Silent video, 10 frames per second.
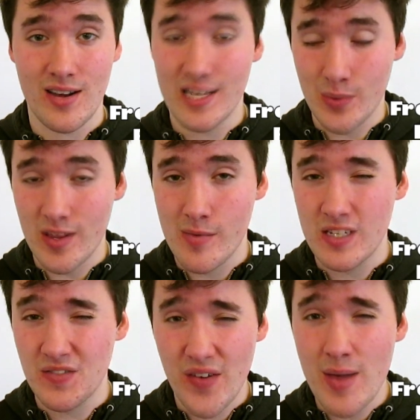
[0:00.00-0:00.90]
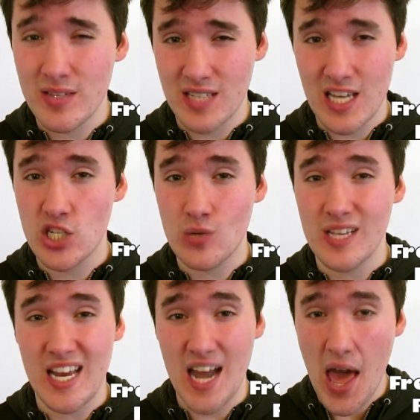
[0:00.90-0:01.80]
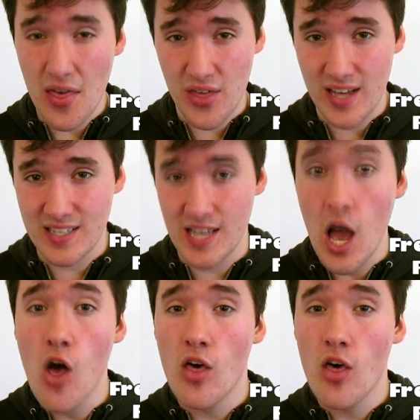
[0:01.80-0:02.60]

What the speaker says: It's one of the most famous issues in ethics,